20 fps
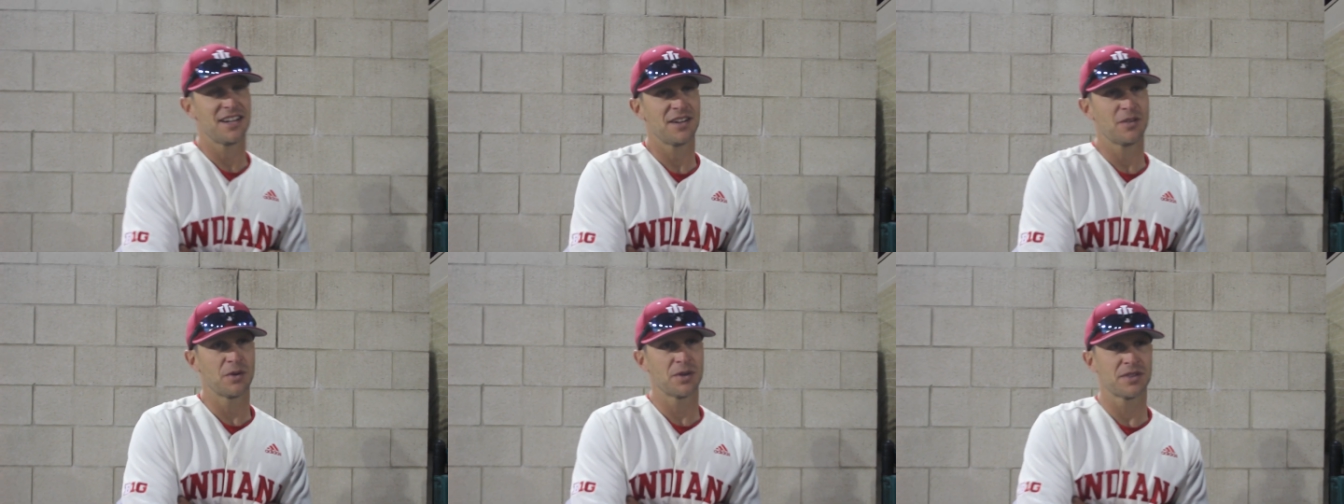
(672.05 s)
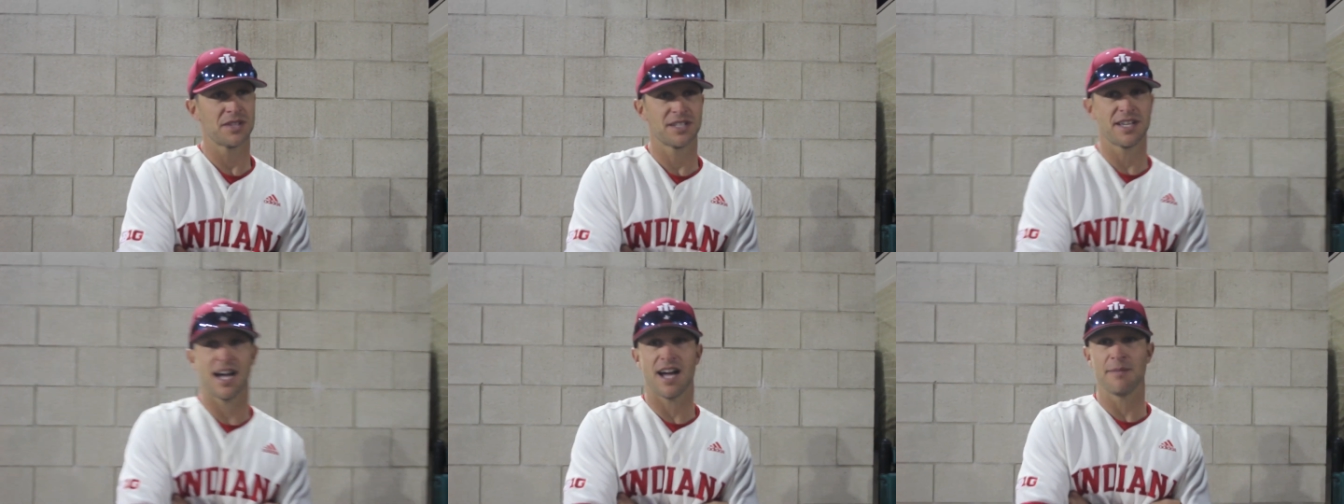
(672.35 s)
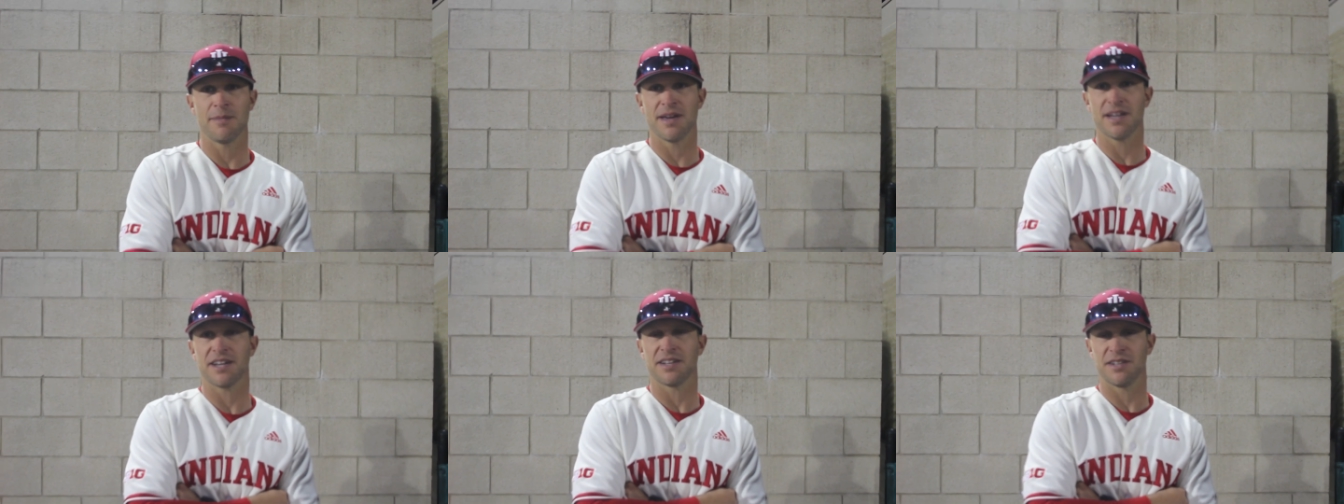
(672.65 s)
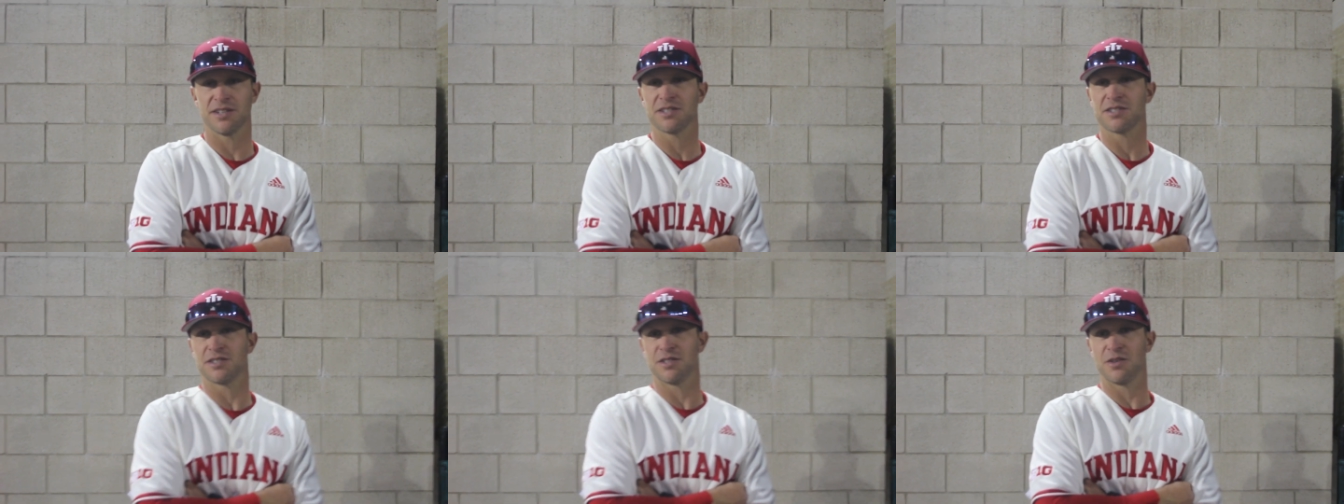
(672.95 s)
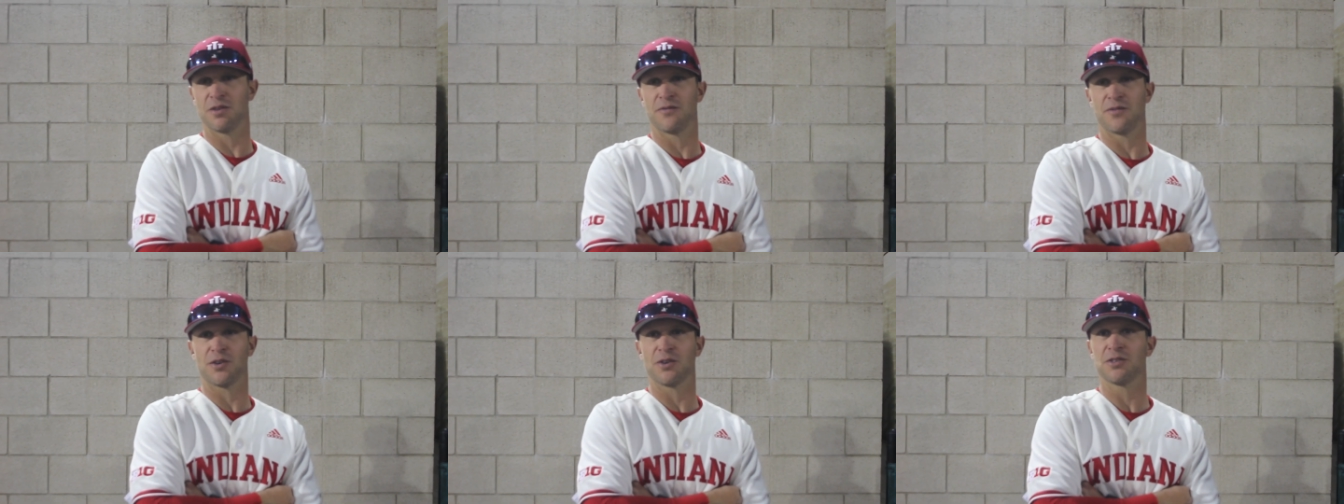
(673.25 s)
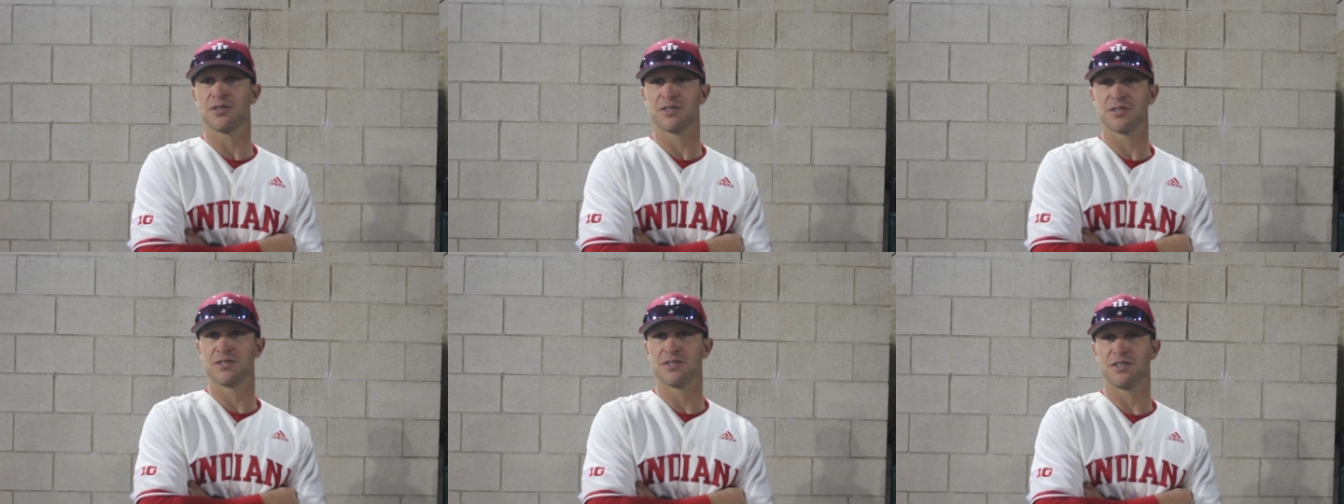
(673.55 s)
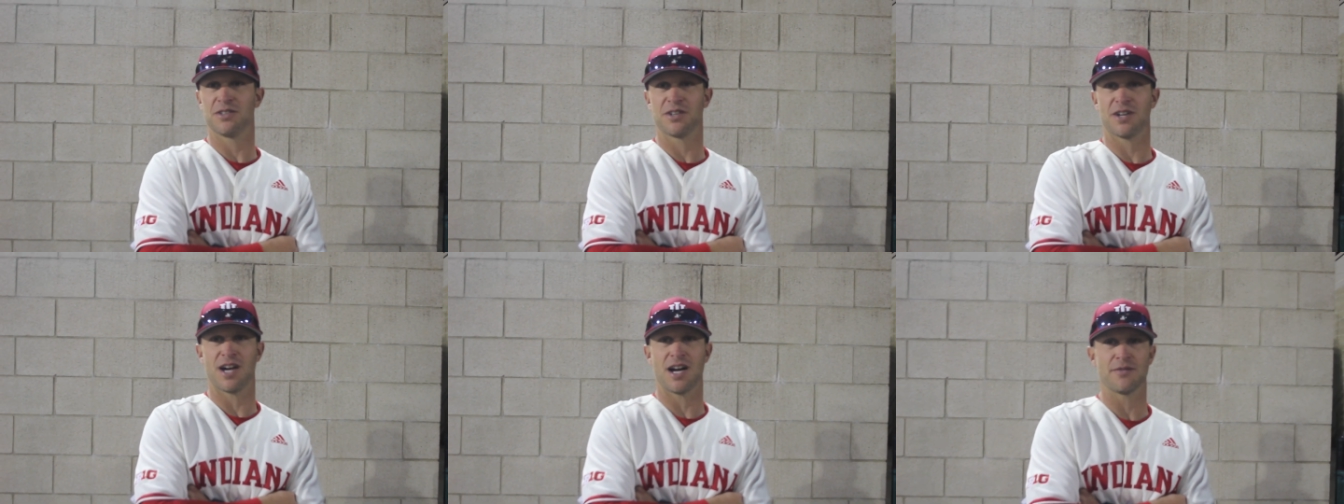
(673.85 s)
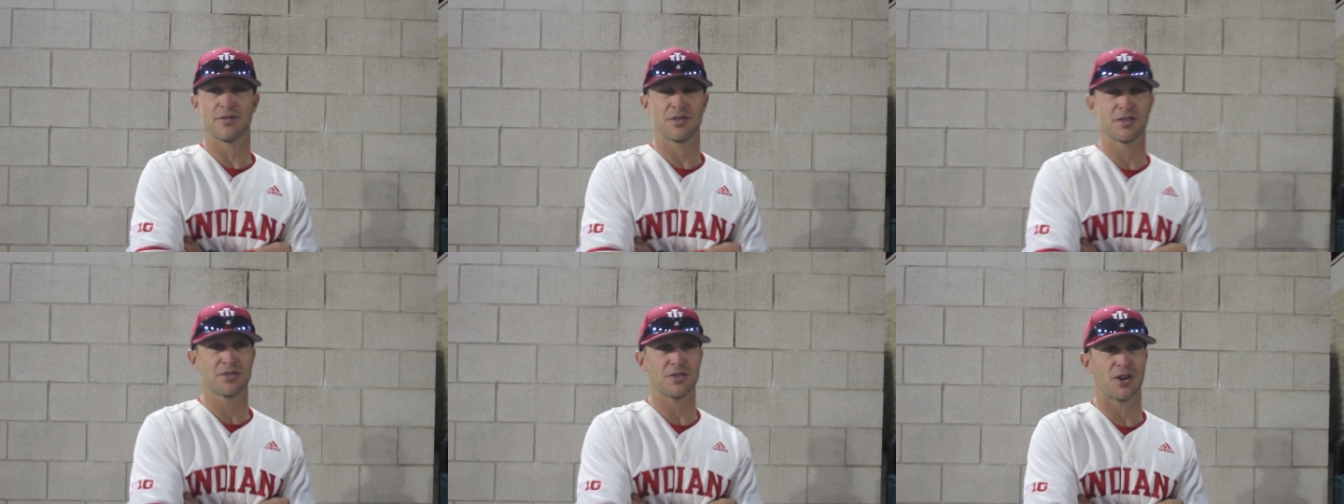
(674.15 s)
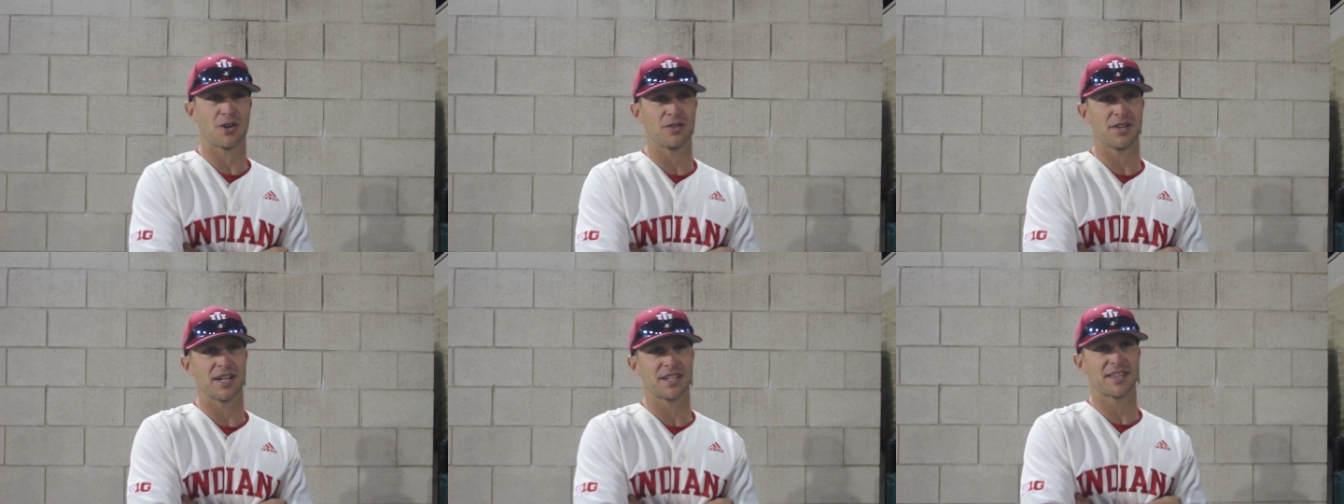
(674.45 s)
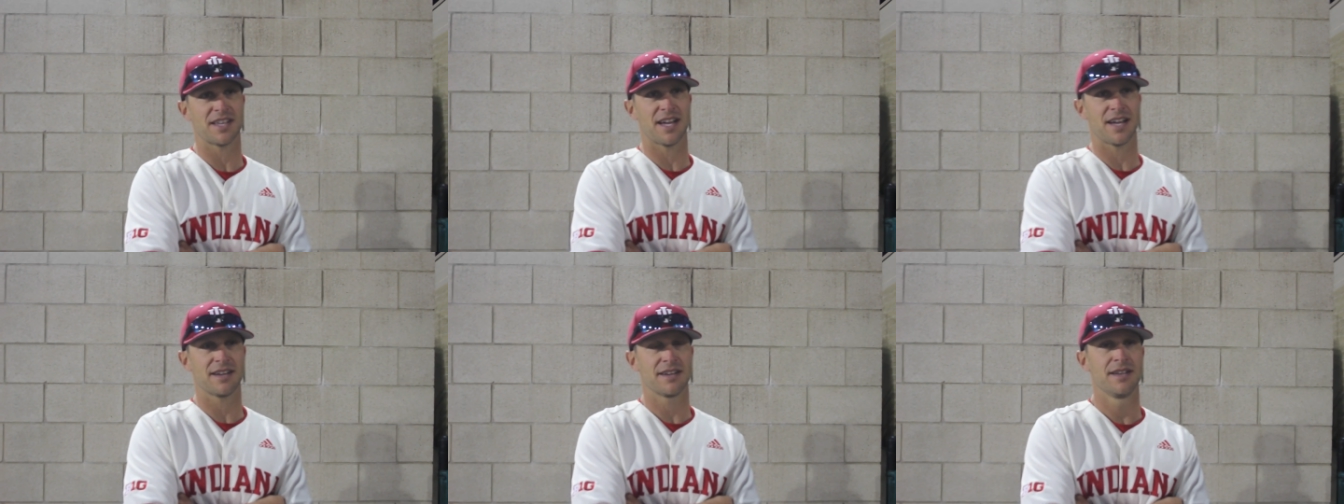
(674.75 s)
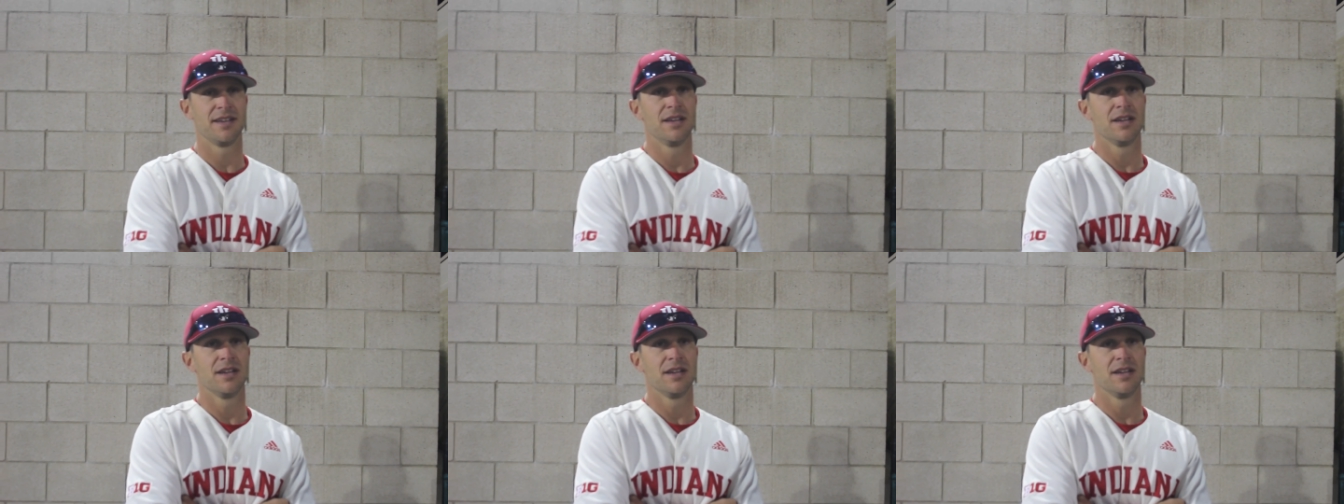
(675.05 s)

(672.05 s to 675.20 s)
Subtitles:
with the guy making this your first conference start like that.